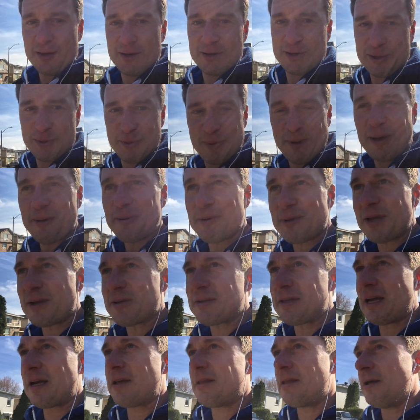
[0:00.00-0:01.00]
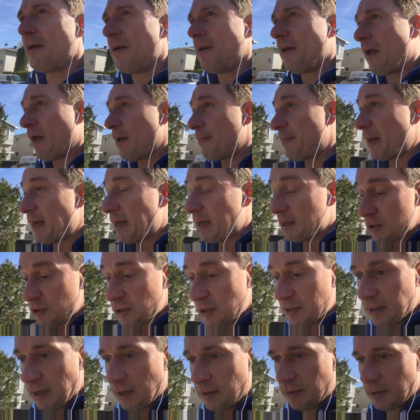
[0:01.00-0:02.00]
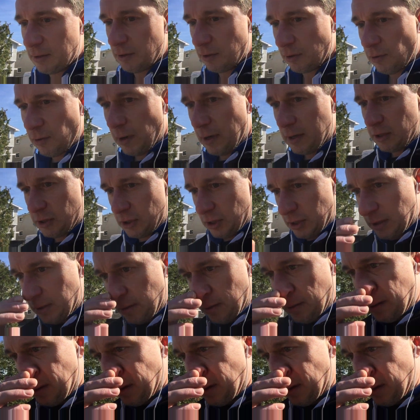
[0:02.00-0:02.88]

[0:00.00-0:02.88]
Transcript: smile without teeth and may get shut down at the question.